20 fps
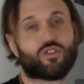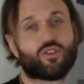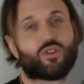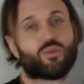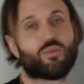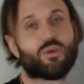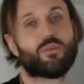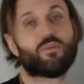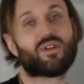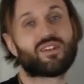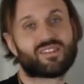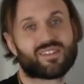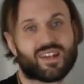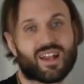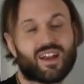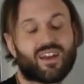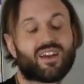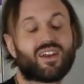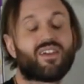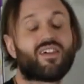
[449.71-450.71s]
you could be missing
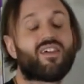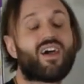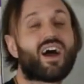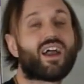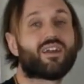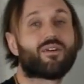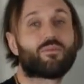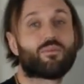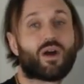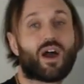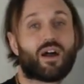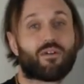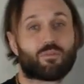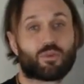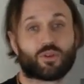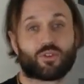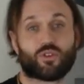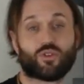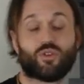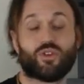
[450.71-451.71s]
out on a lot of
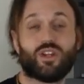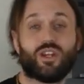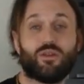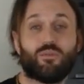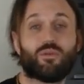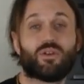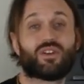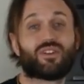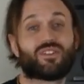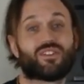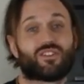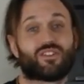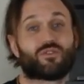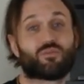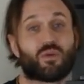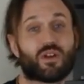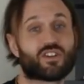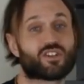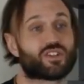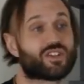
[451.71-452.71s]
opportunity because
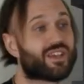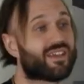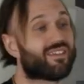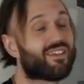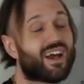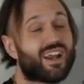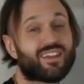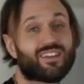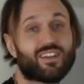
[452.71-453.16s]
especially a lot